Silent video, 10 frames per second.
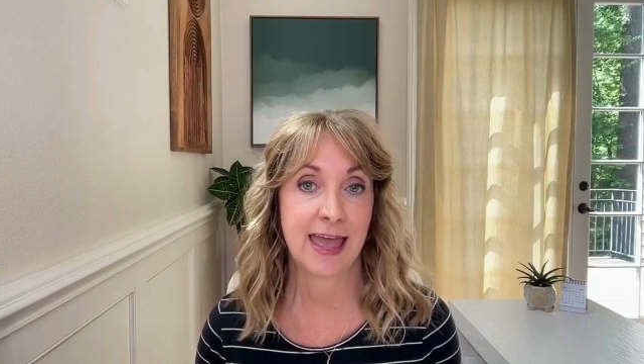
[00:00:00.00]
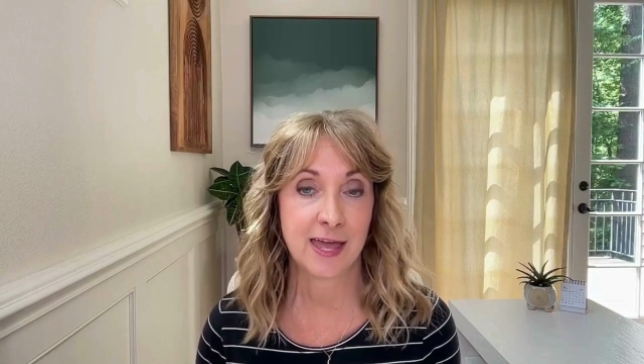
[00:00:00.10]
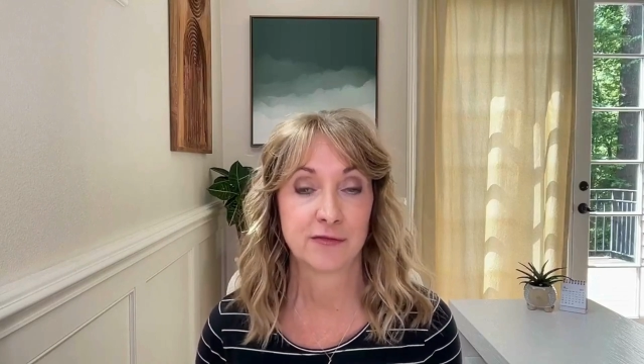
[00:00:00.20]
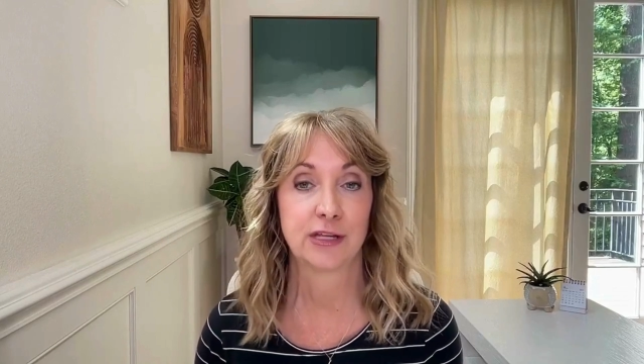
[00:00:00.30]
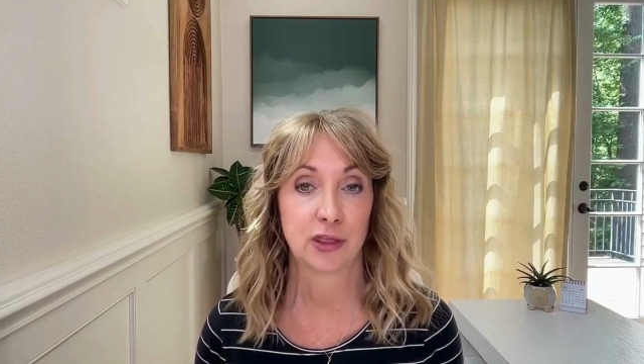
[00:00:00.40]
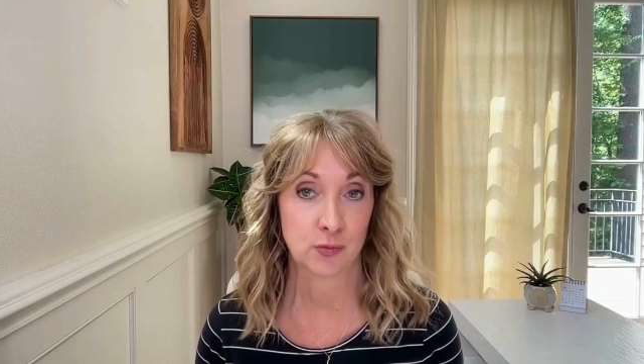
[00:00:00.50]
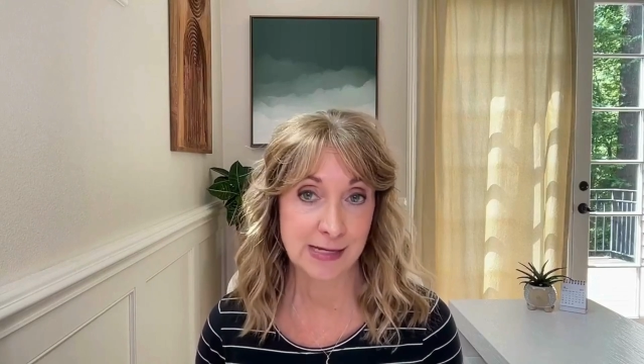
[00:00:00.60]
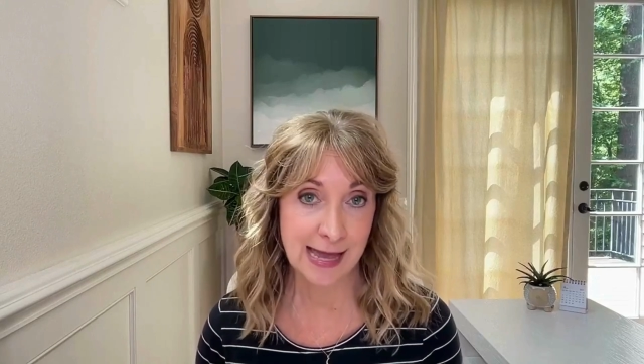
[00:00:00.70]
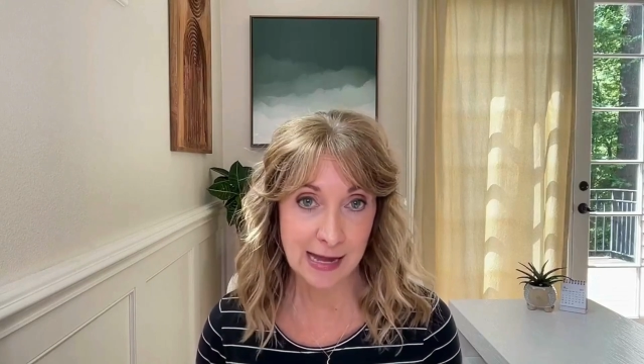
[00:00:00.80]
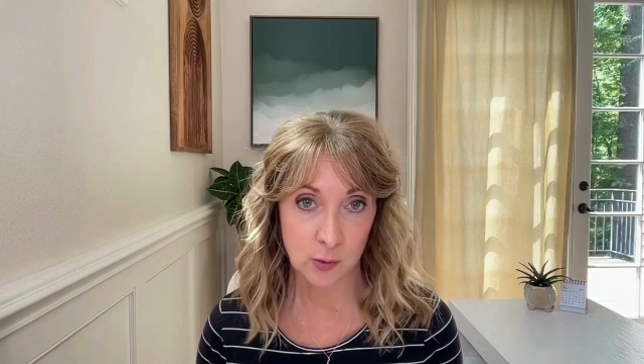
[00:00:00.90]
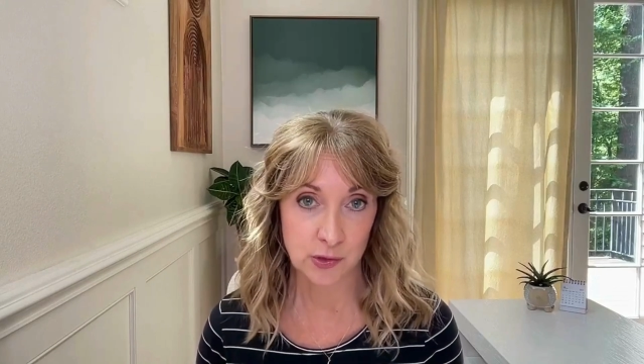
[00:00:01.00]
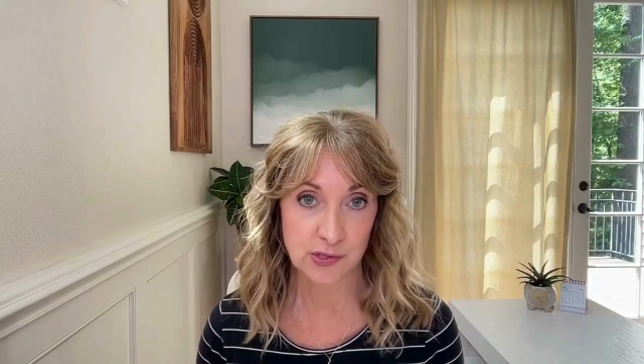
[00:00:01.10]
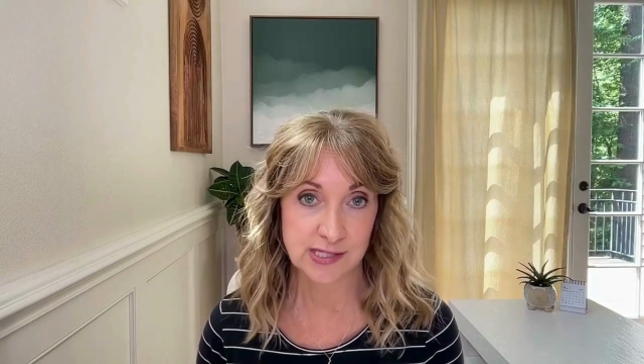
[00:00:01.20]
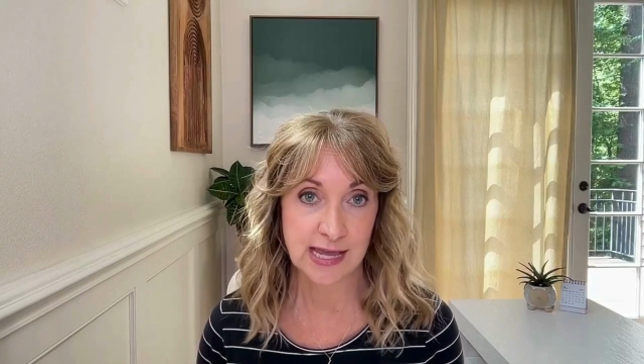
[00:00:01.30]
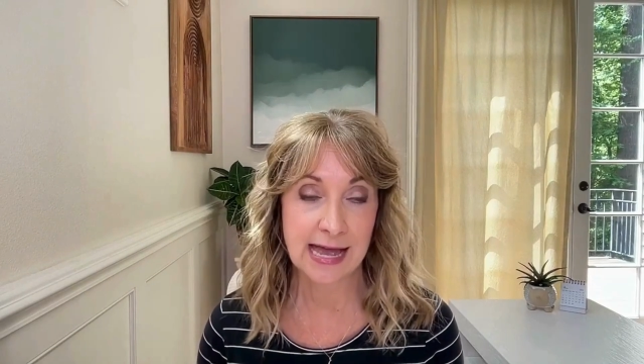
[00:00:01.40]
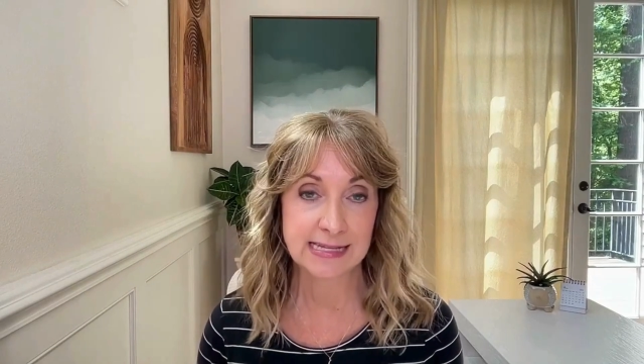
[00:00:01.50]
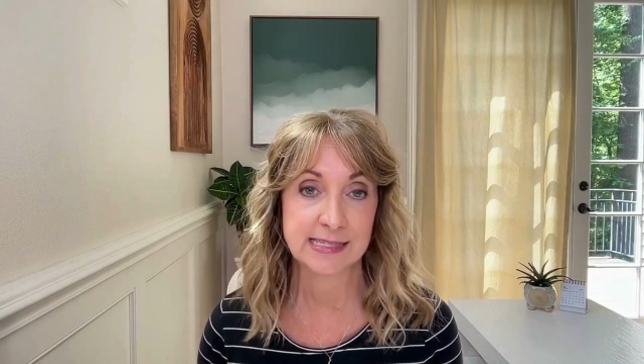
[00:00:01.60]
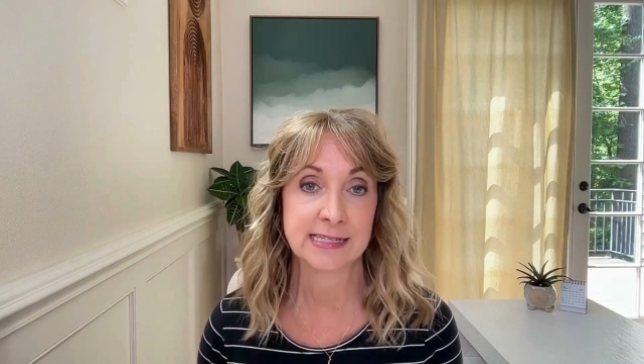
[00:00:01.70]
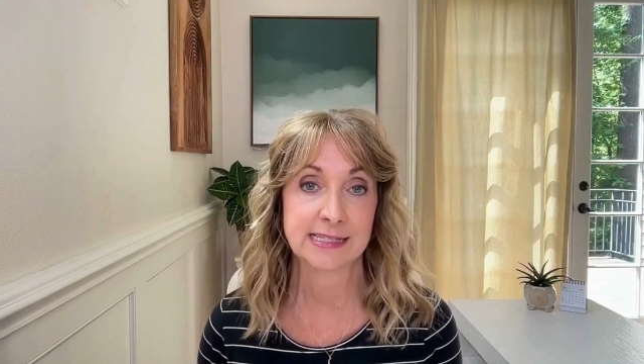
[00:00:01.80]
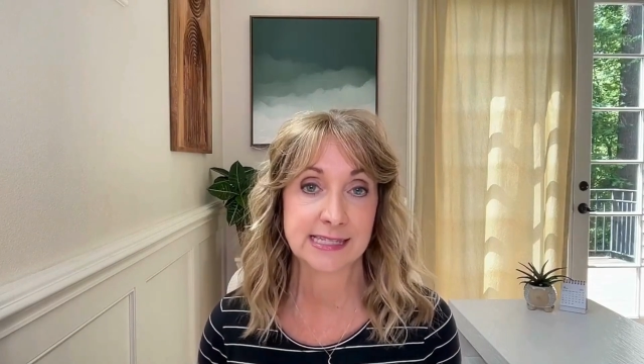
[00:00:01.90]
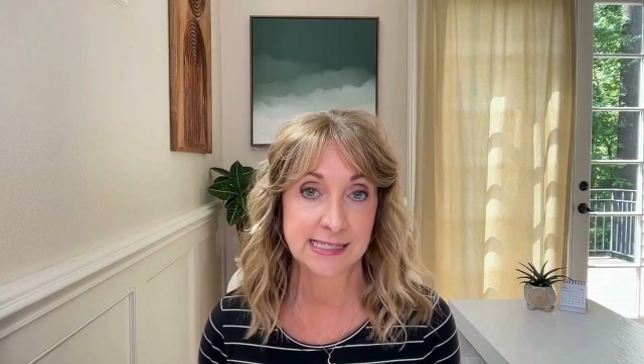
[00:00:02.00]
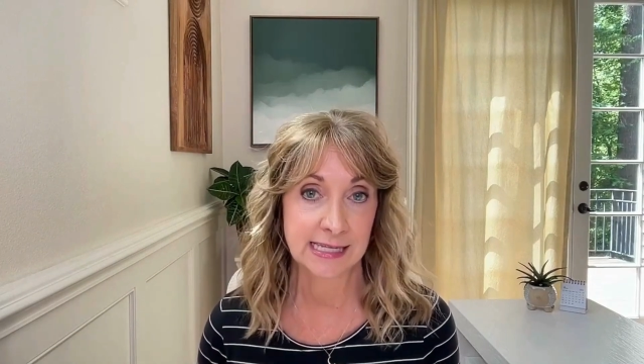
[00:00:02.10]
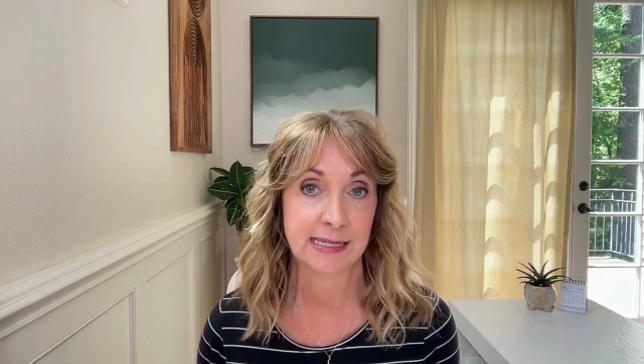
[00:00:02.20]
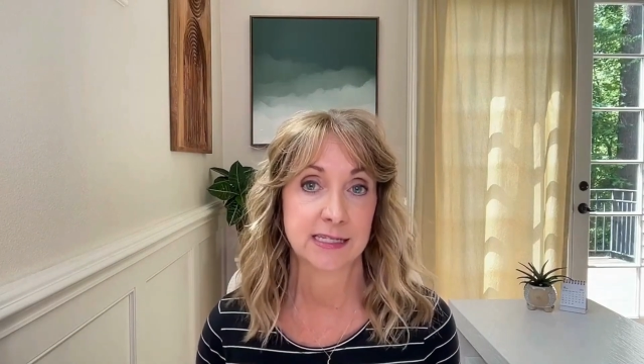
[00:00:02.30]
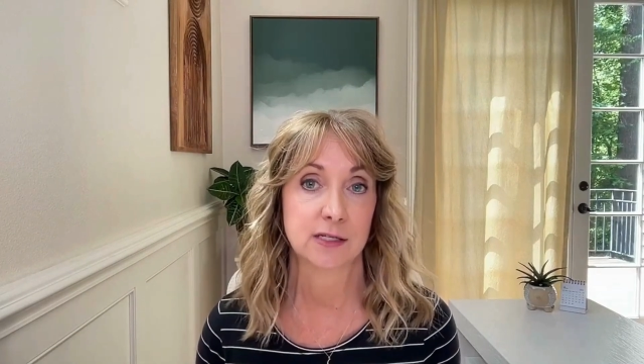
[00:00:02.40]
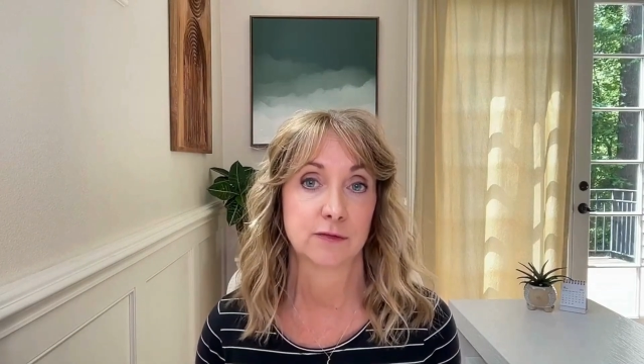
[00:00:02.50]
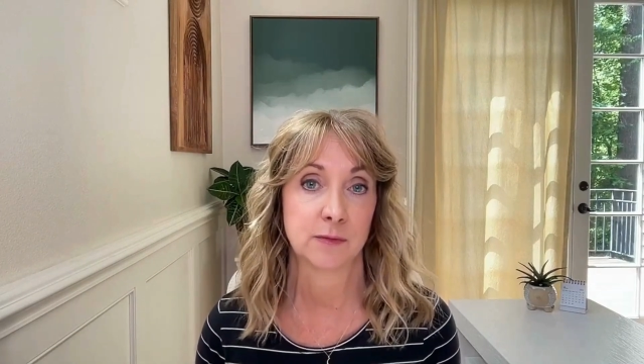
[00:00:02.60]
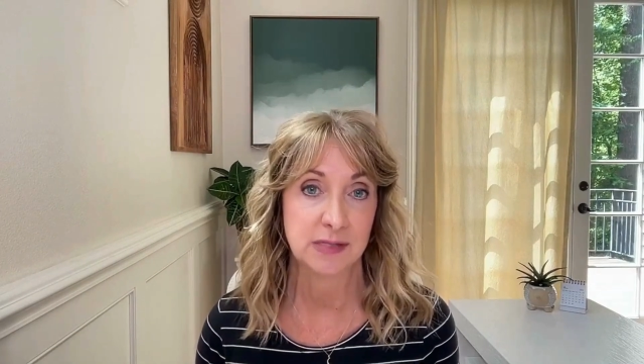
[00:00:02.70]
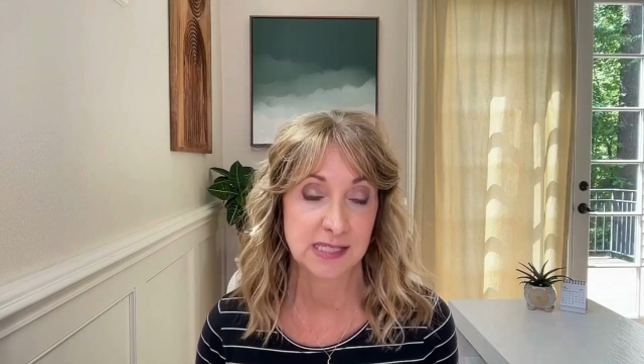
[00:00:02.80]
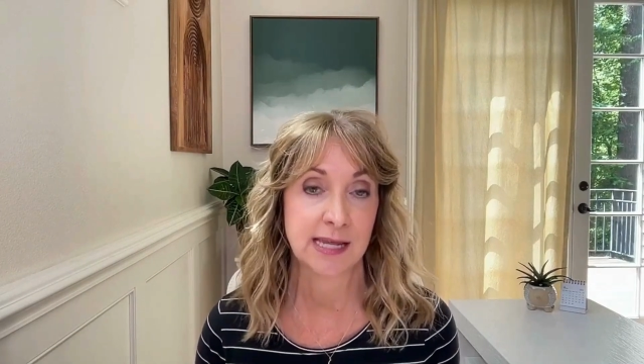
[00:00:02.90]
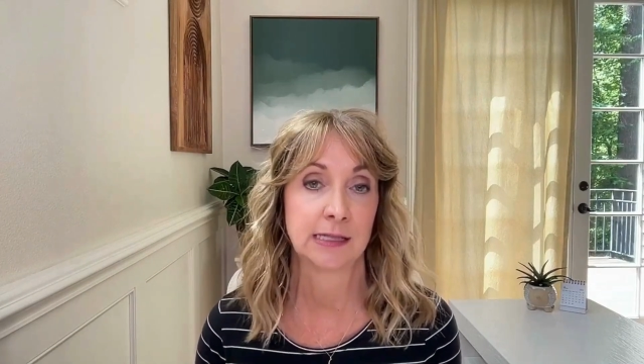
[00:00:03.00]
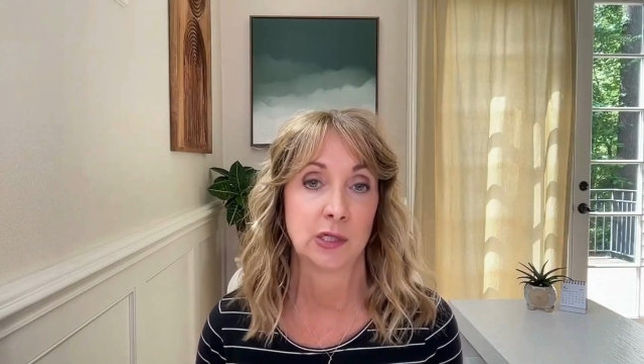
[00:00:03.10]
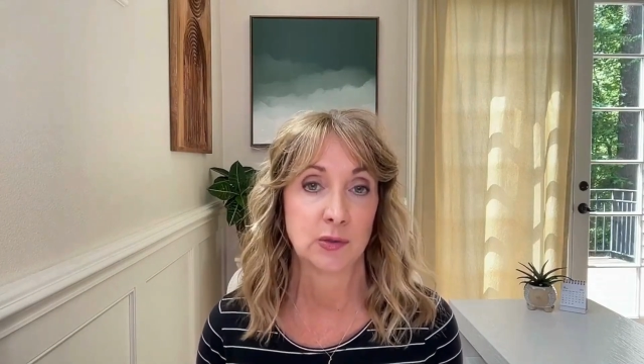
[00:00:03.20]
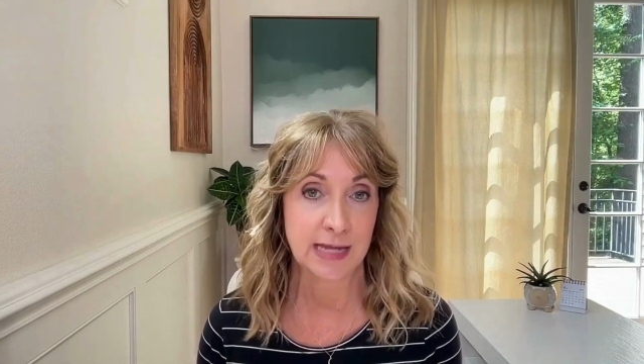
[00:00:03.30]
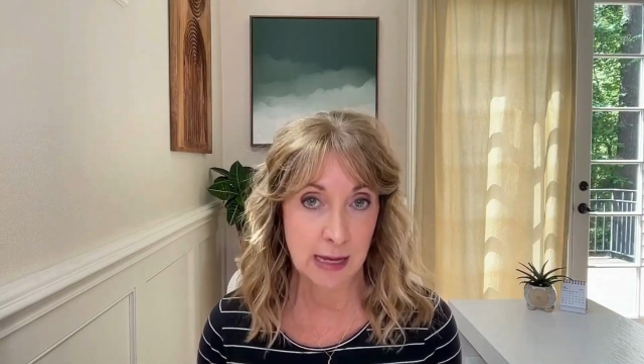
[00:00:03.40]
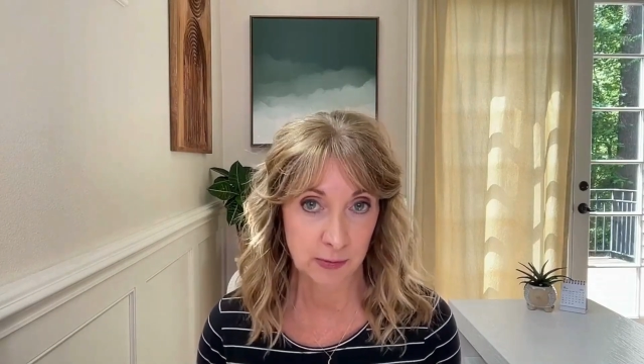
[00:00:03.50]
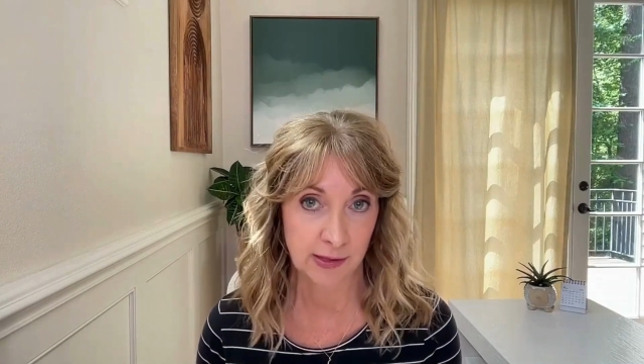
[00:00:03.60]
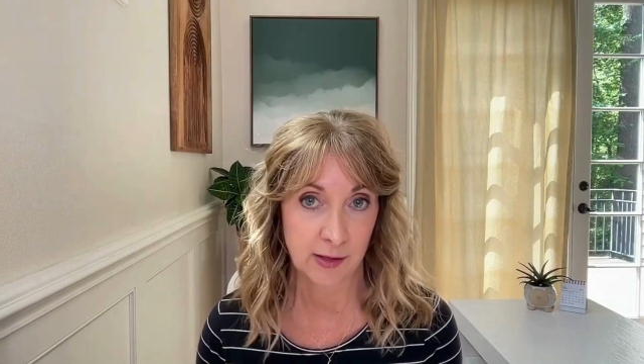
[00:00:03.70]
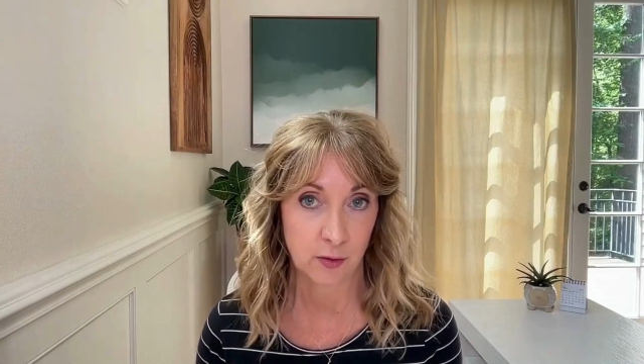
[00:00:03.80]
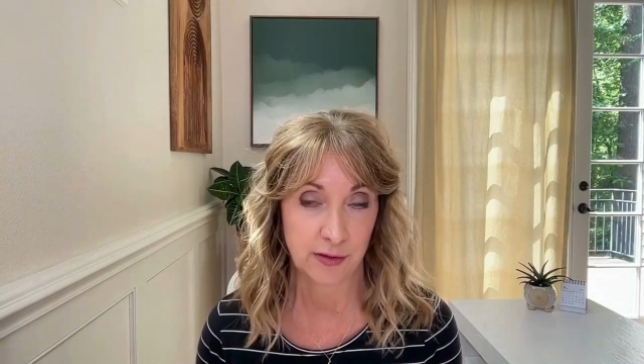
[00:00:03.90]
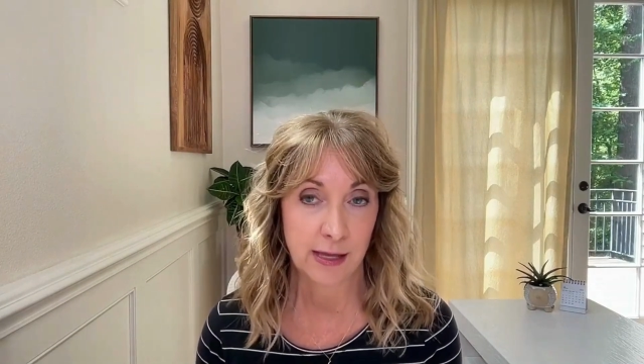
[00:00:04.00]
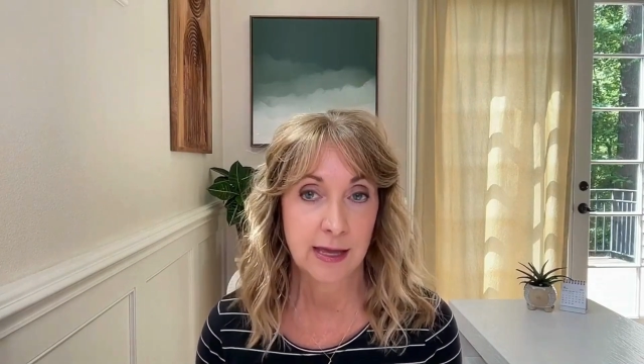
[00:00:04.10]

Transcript: every three hours as it's synced from Stelo to Apple Health.